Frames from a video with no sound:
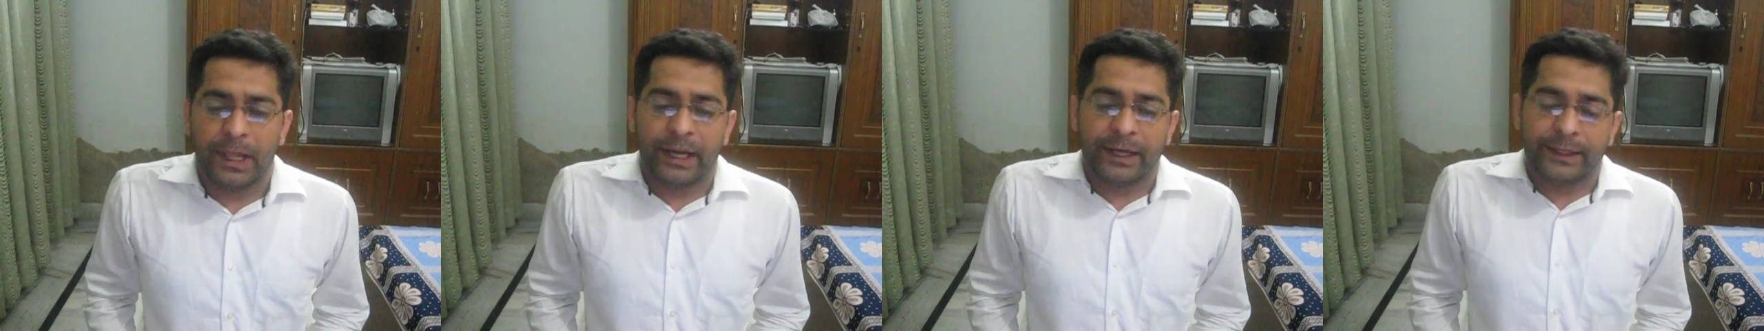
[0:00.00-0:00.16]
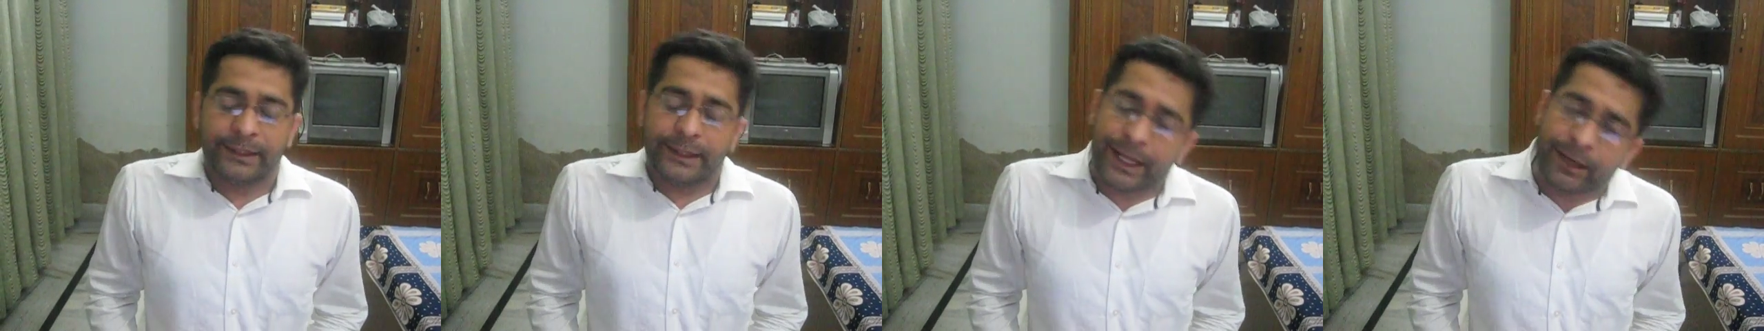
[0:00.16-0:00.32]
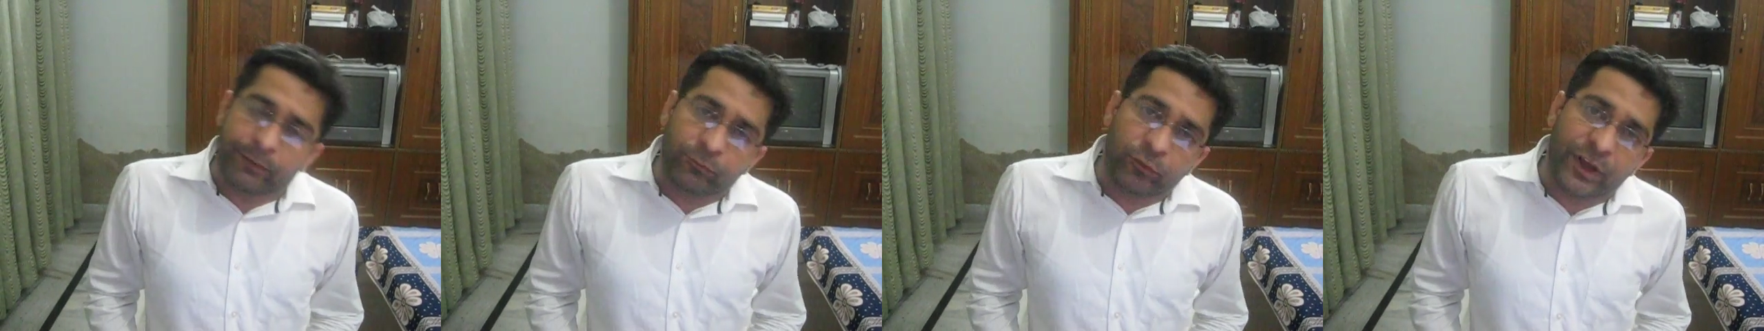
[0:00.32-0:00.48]

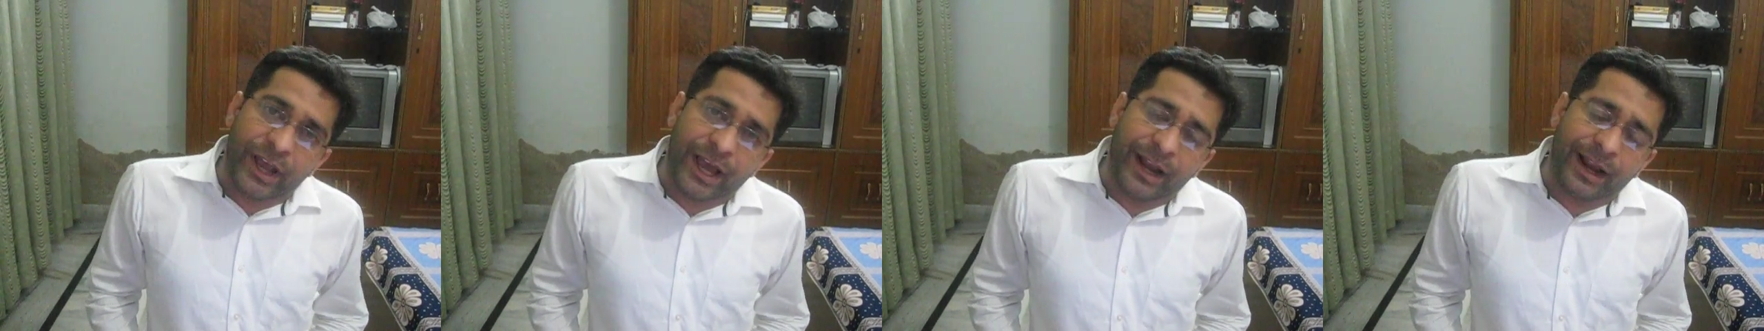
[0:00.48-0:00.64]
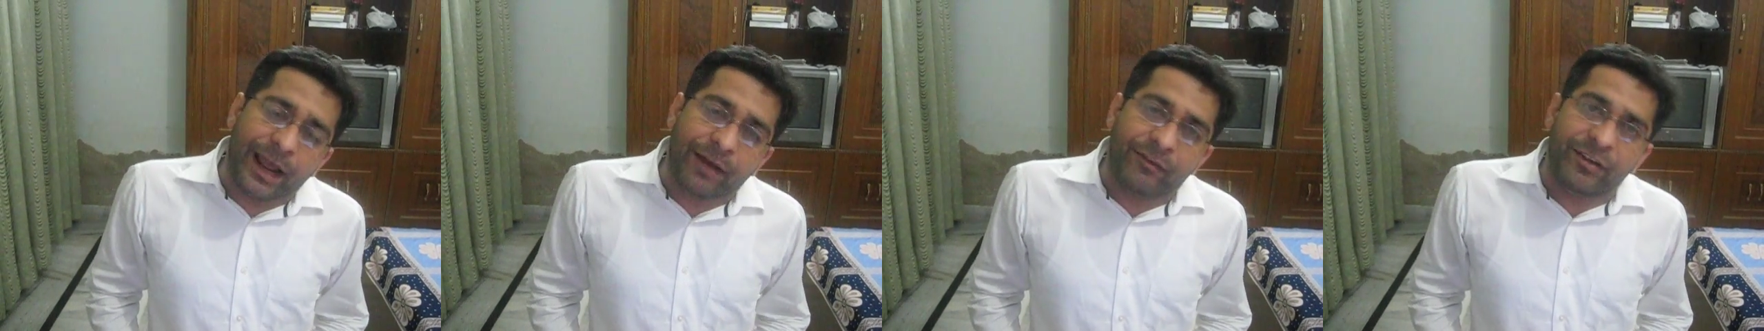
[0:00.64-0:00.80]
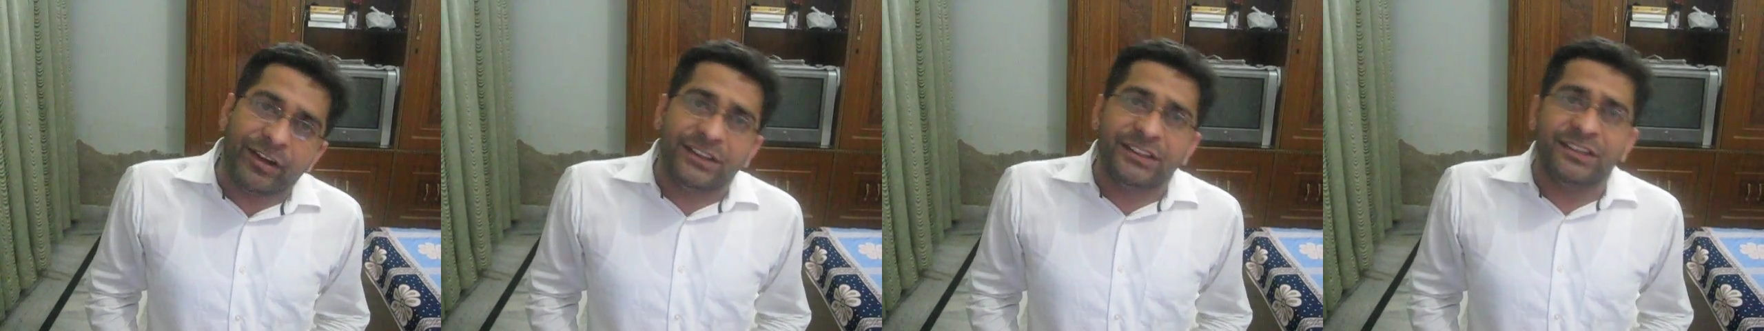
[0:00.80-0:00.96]
Then we are
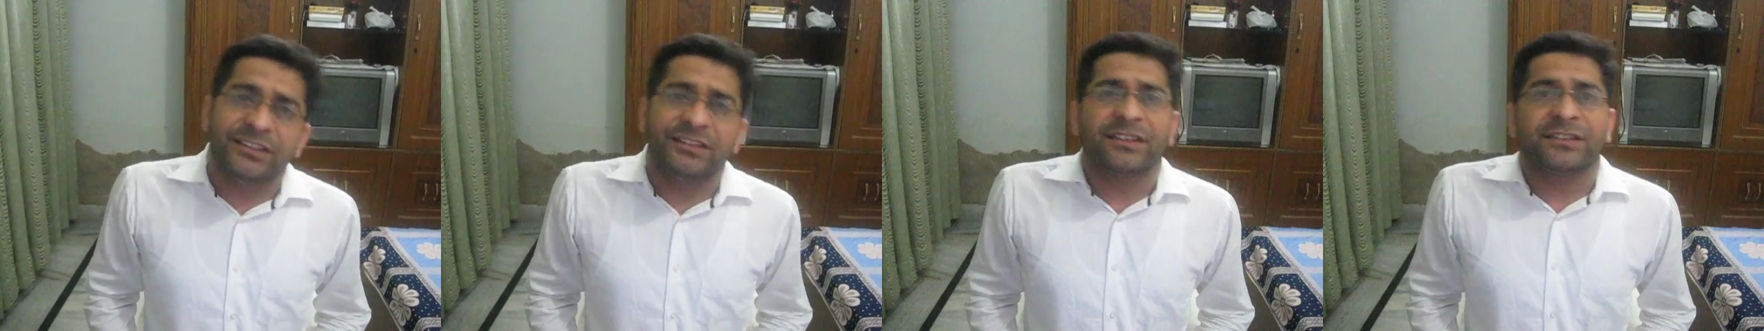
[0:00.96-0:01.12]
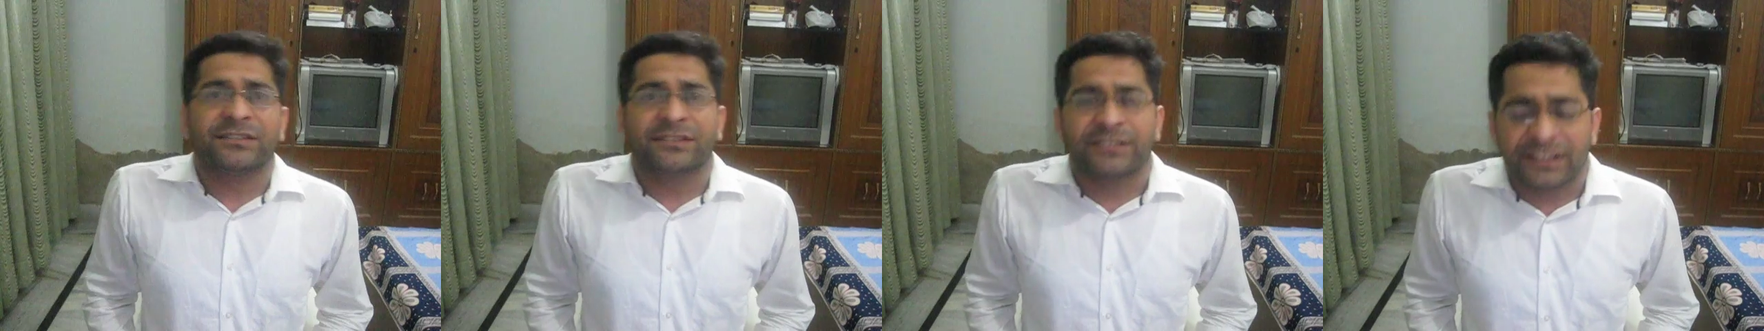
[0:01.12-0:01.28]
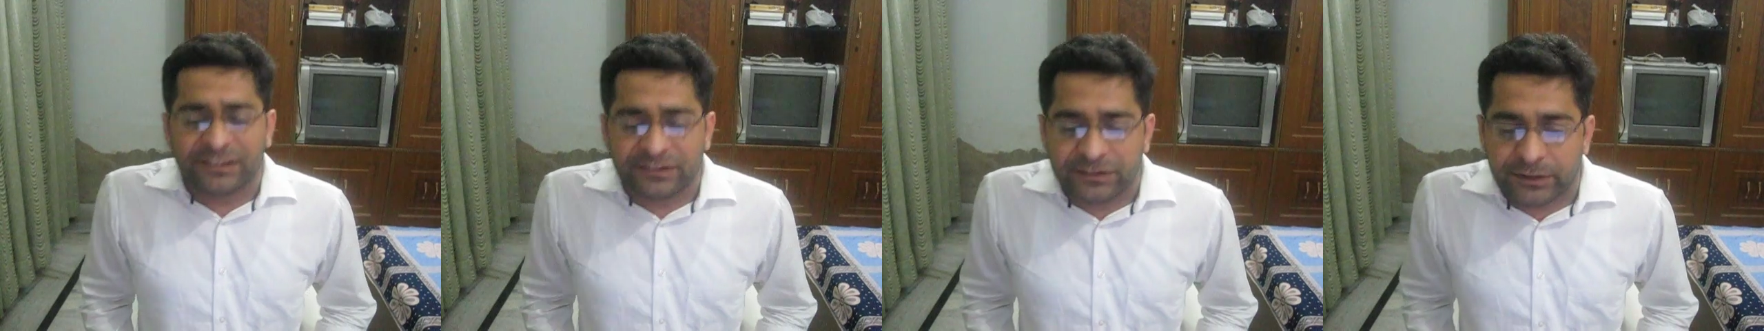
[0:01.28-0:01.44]
having the
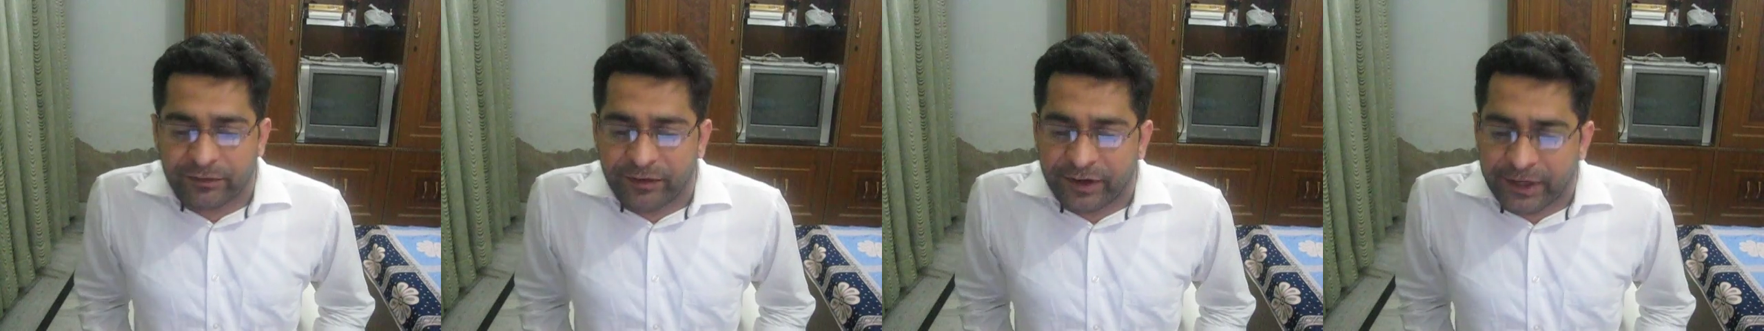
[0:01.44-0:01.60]
successive